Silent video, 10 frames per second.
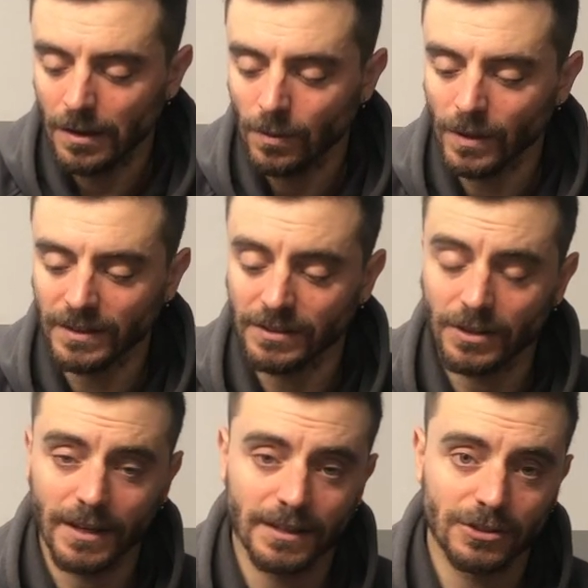when the
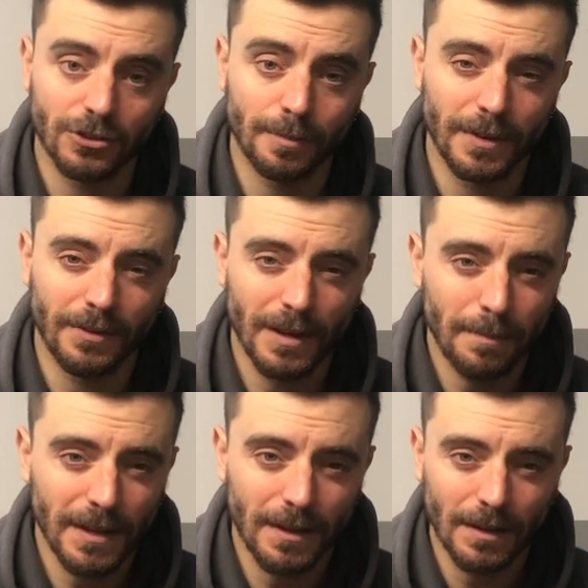track is super
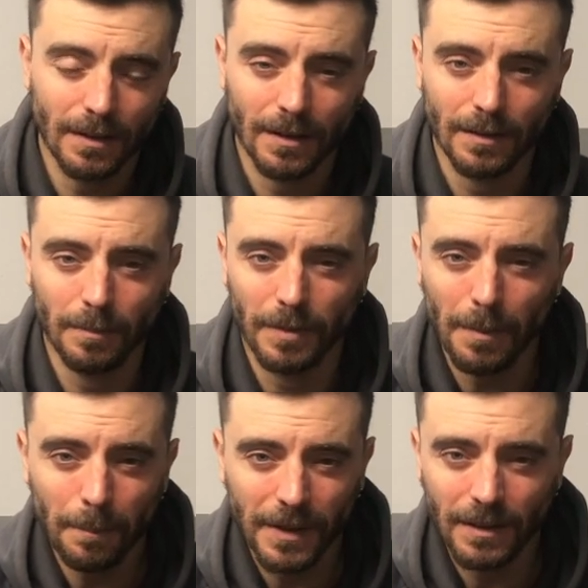grippy and
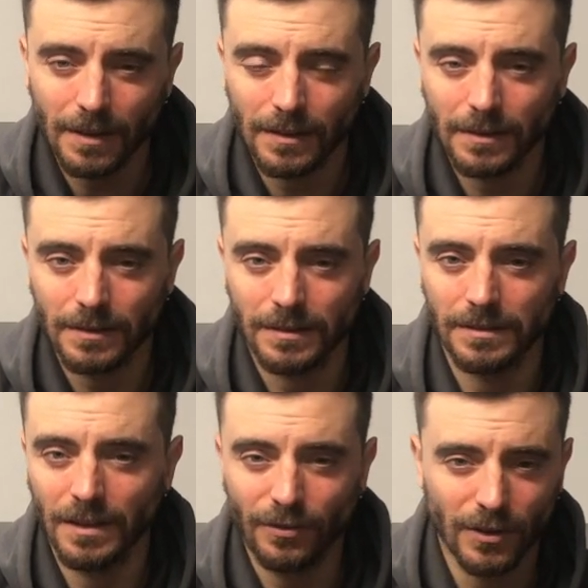bumpy and it's
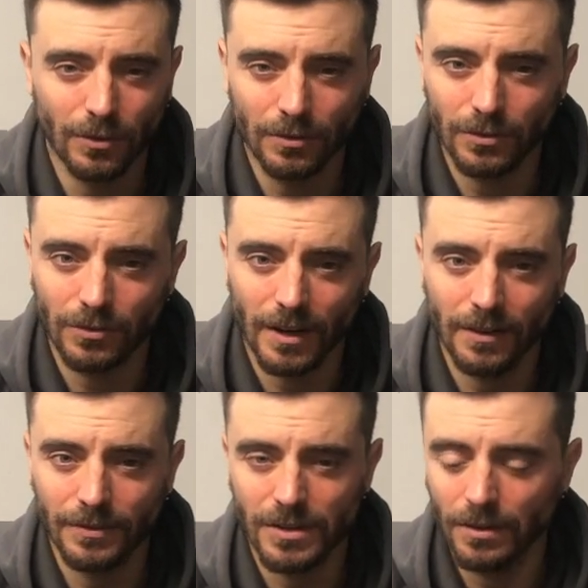difficult to
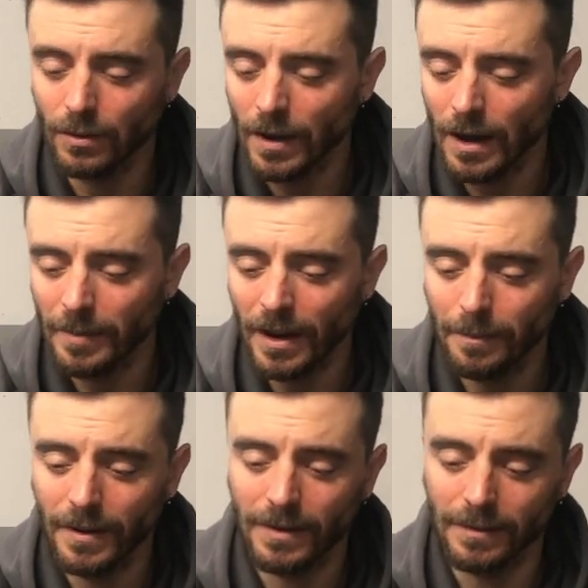drive, so I go
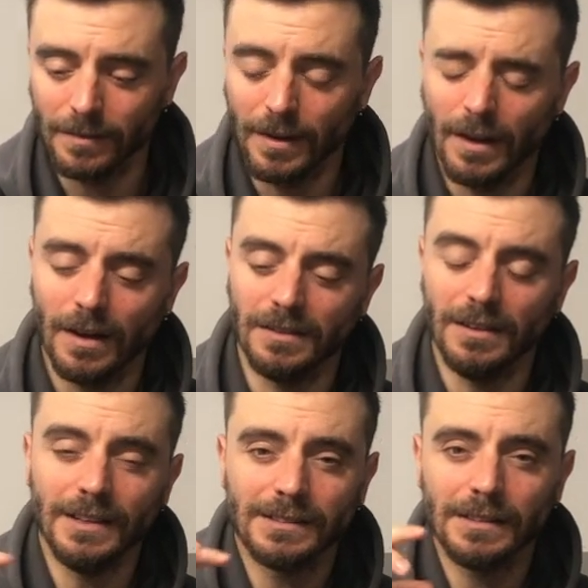up, and at
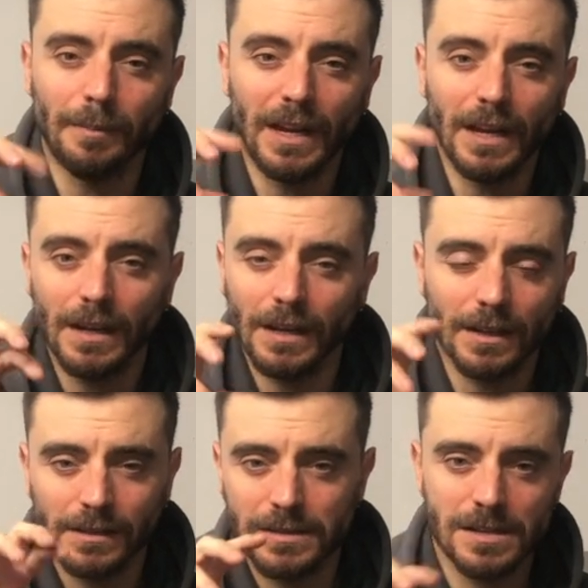least the beginning
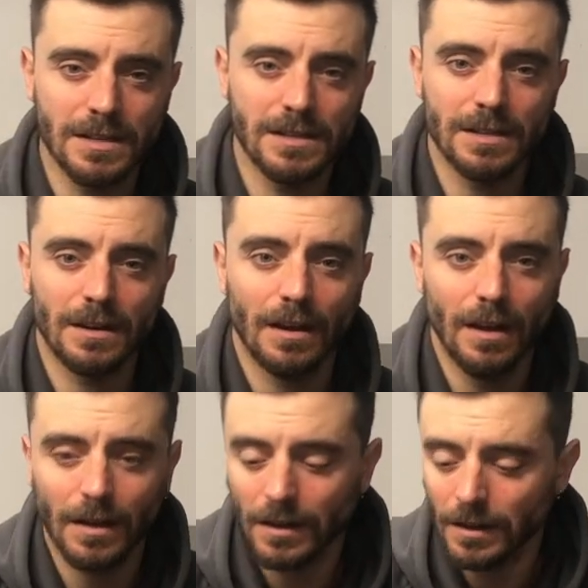it's easier
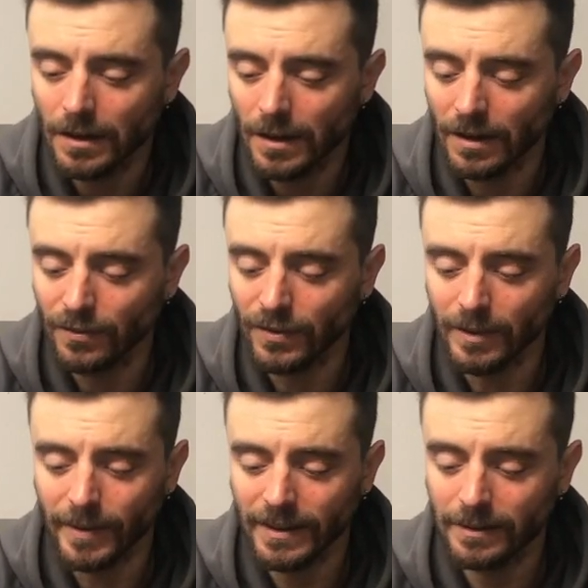and I feel
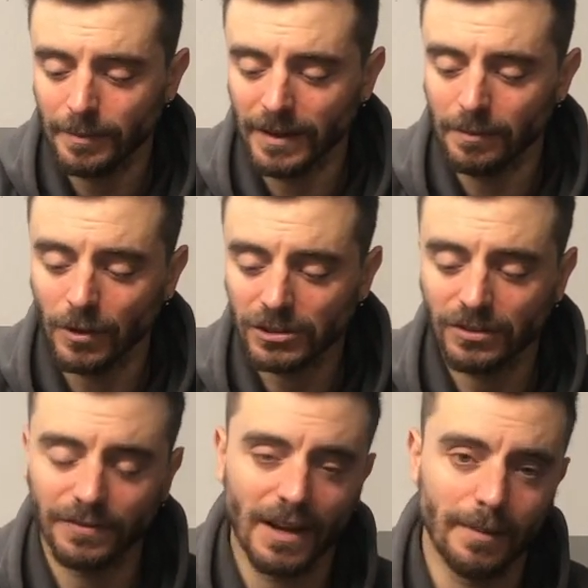better, but most
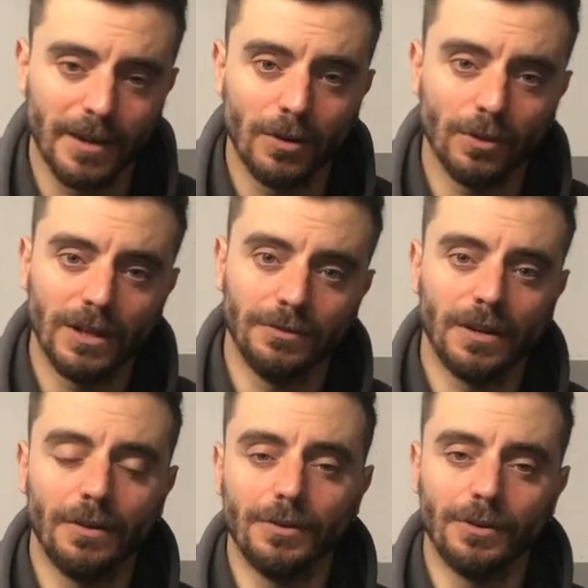of the time I go
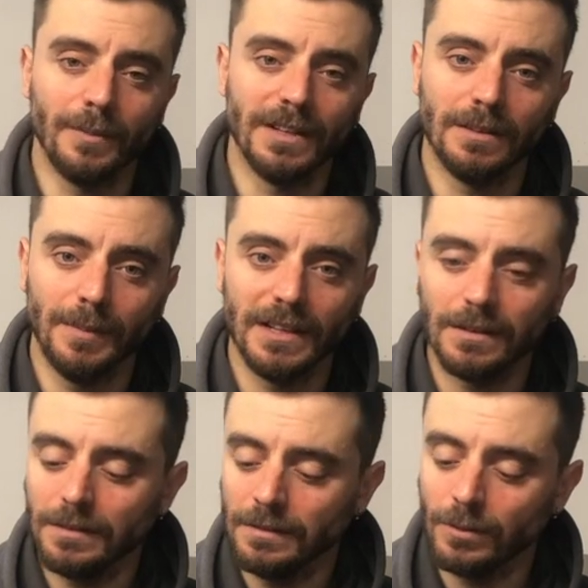down or
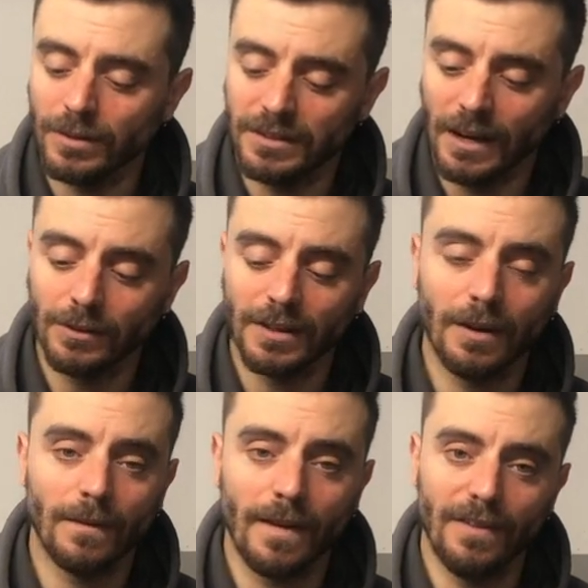middle. With
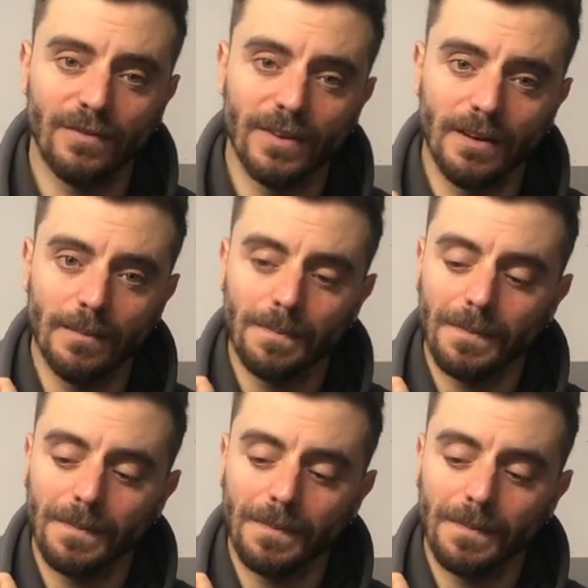down I feel